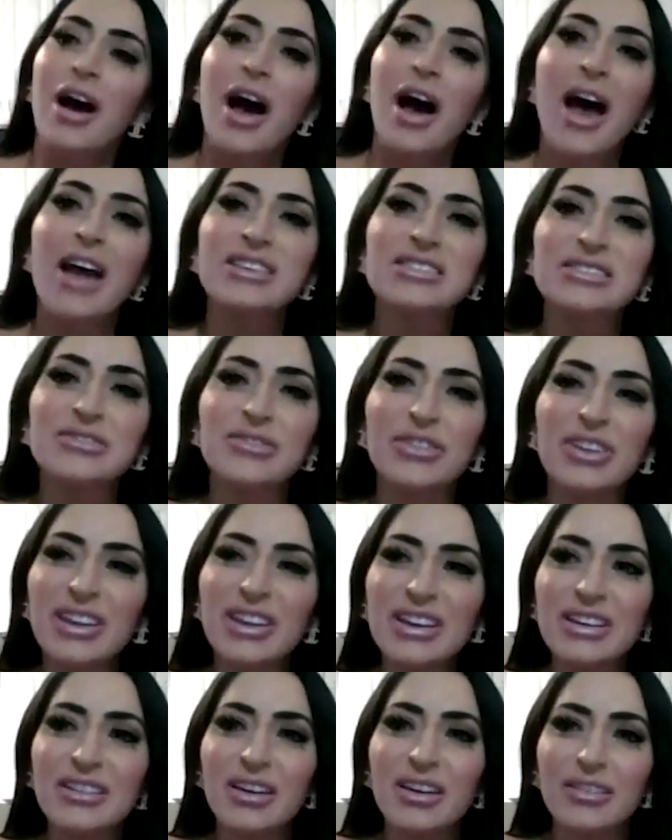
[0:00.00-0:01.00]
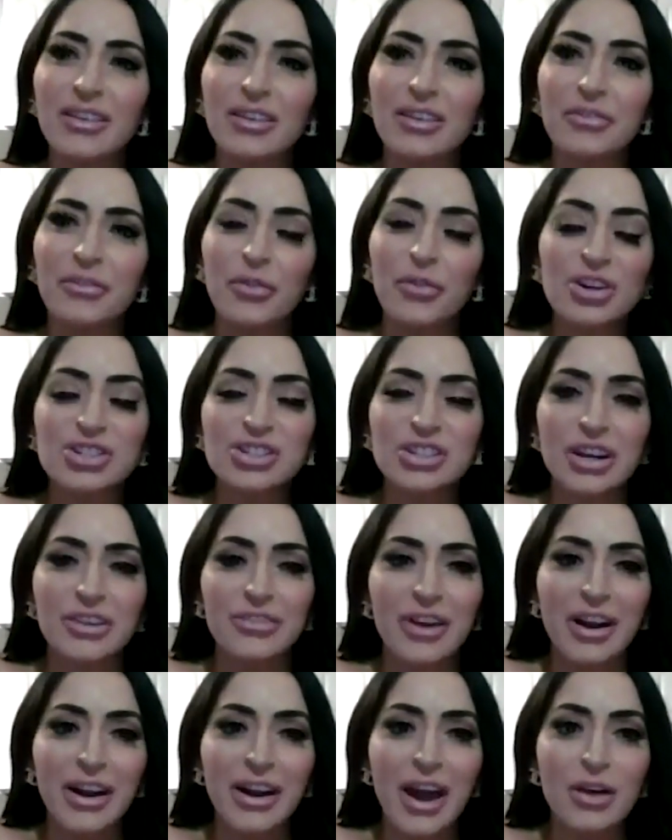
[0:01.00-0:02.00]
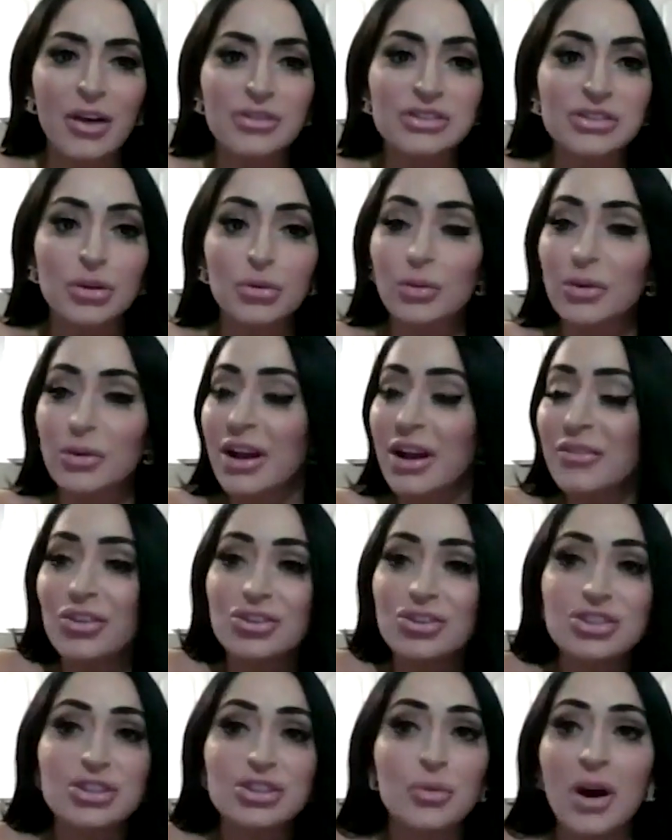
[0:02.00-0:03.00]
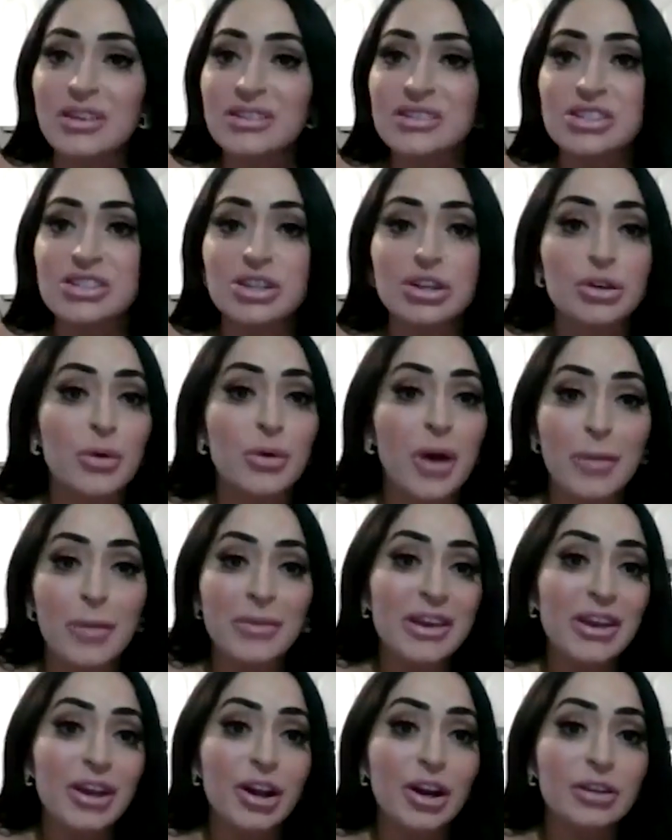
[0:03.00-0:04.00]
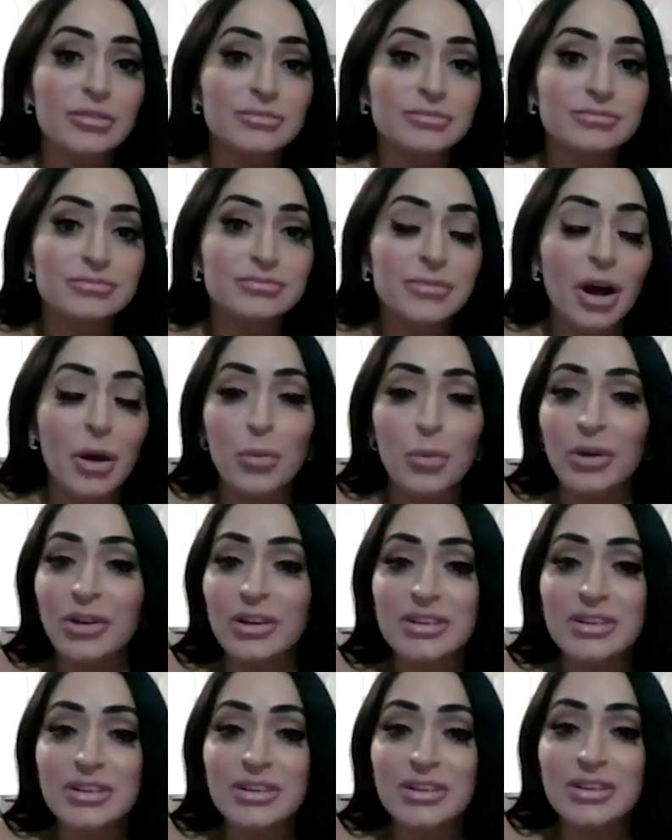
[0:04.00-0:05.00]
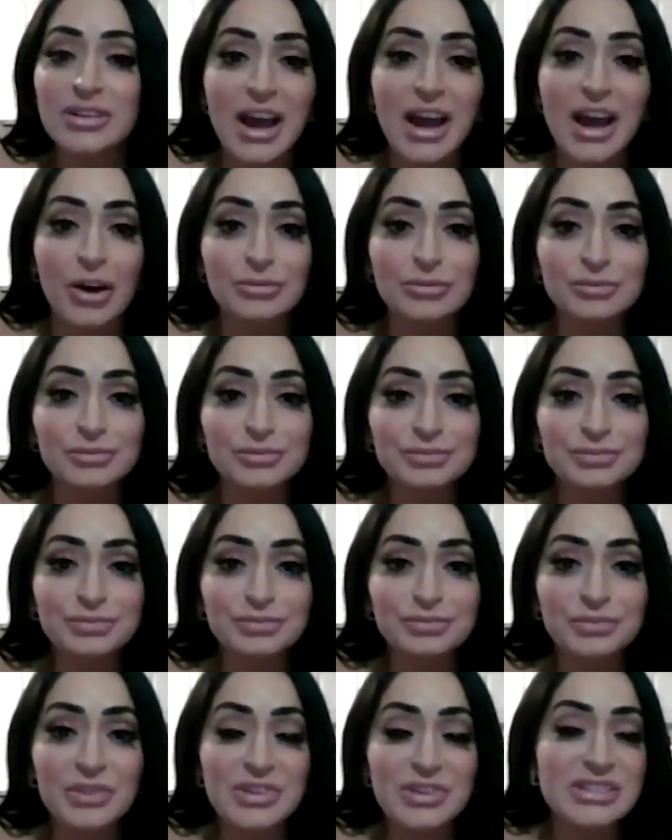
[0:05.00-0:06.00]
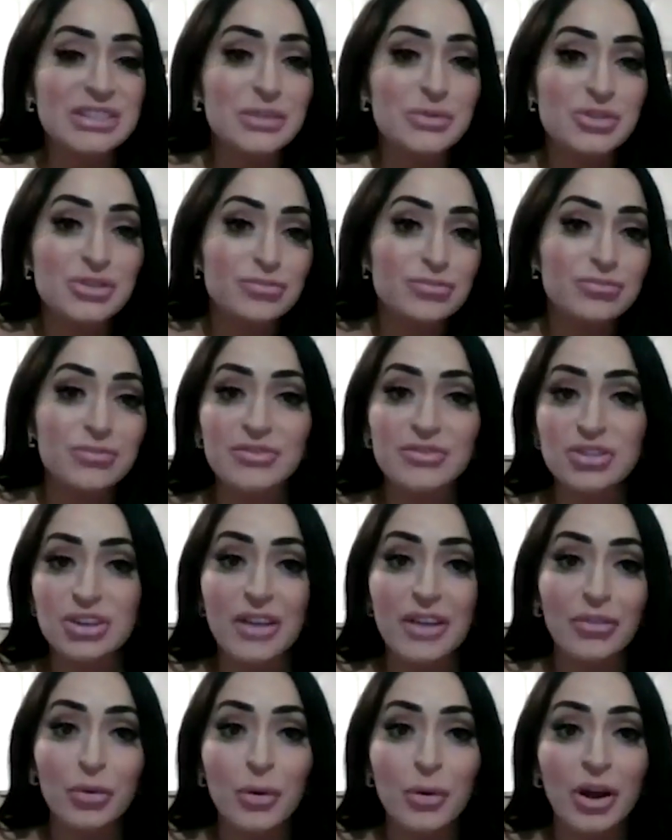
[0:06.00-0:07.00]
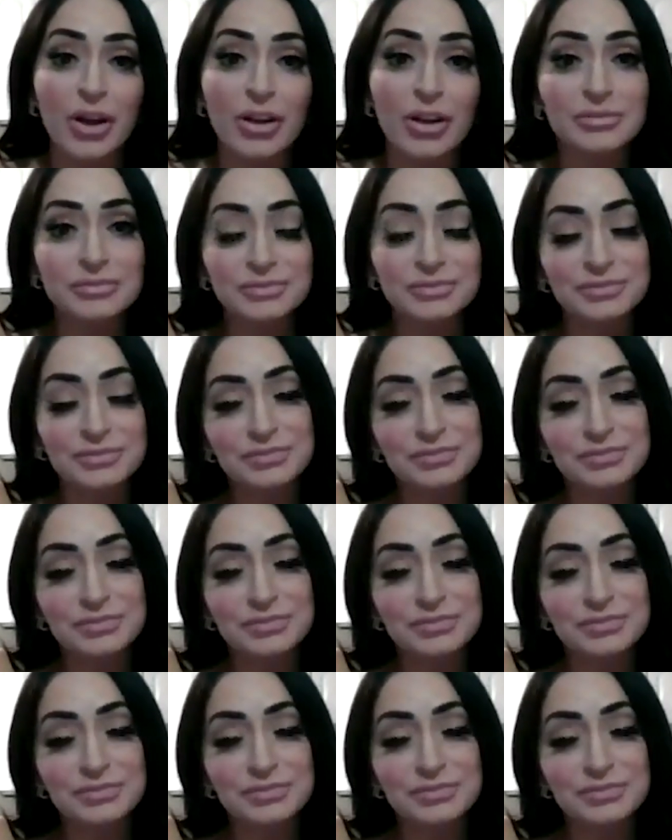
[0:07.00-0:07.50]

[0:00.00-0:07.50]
it's really unfortunate right now. So whenever she wants to, I'm here. I'm willing to sit down. Yeah. See what she ever will.